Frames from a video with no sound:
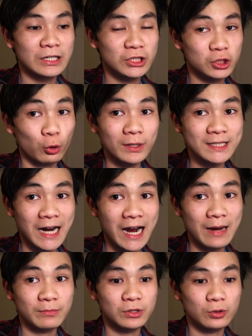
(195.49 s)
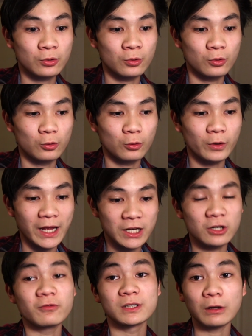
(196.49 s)
short time to get
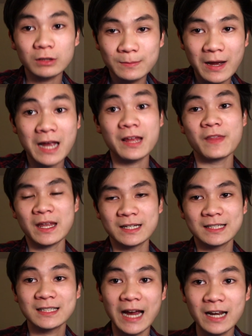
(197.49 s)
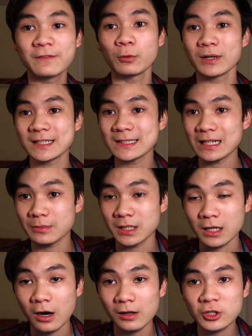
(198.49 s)
your results back and then decide if you want to send them to
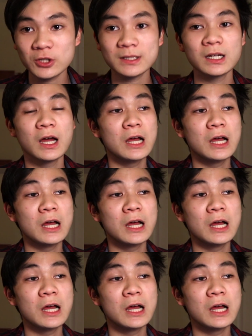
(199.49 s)
colleges.